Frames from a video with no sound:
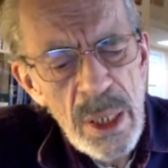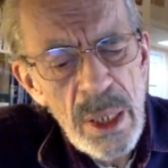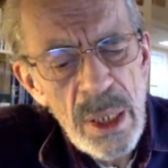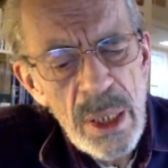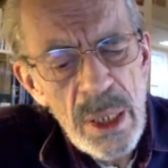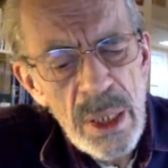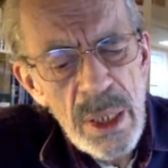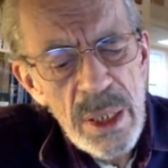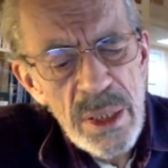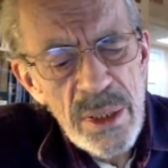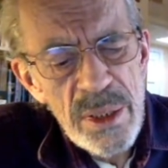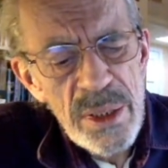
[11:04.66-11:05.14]

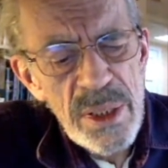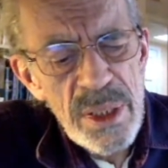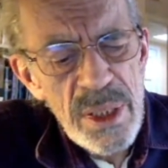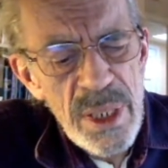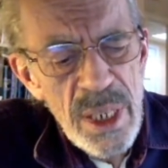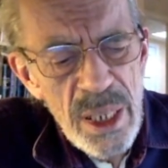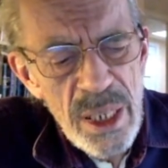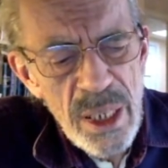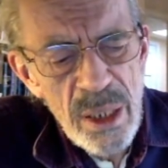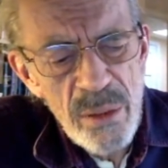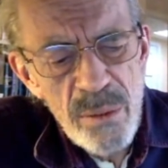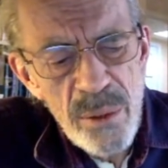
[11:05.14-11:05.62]
its
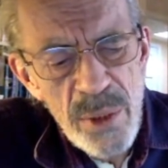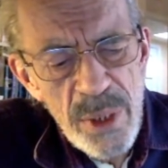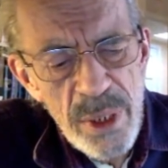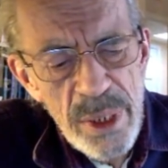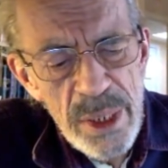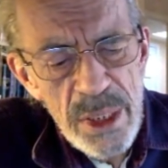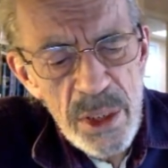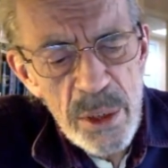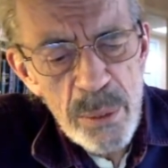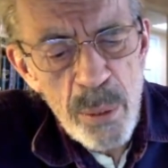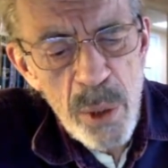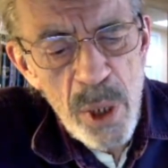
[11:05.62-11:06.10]

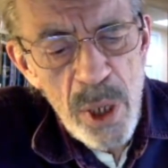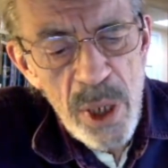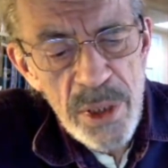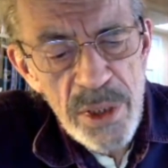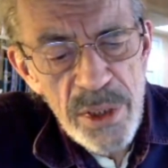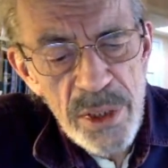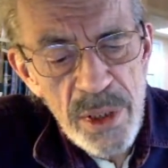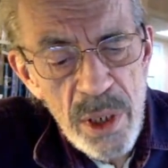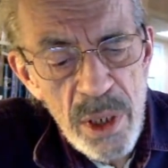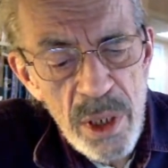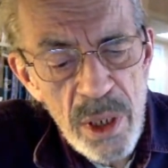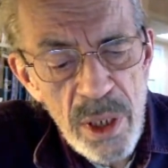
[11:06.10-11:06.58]
various
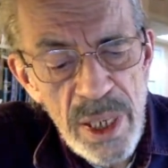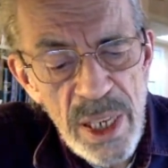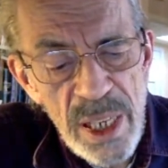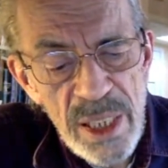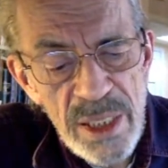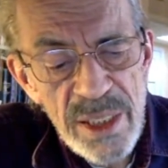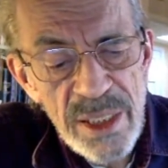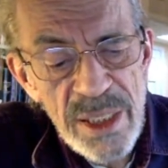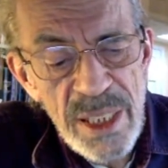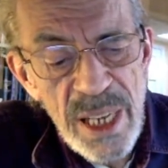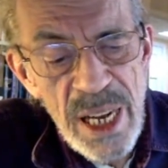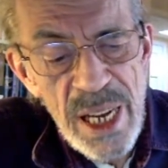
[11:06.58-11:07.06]
parts are
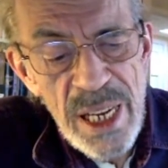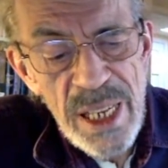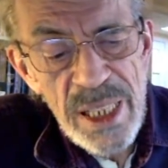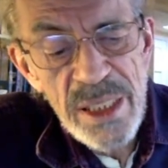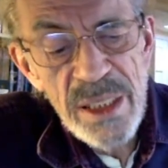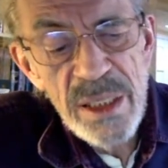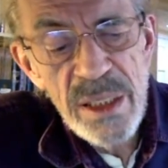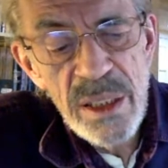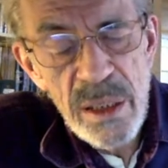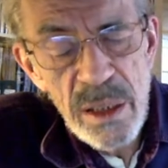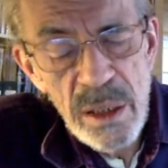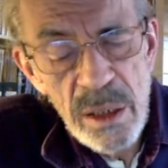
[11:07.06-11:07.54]

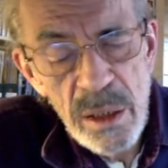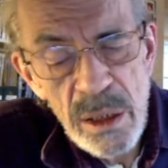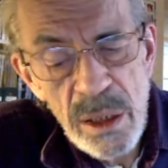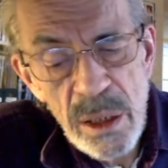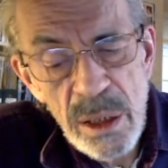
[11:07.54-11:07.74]
excised.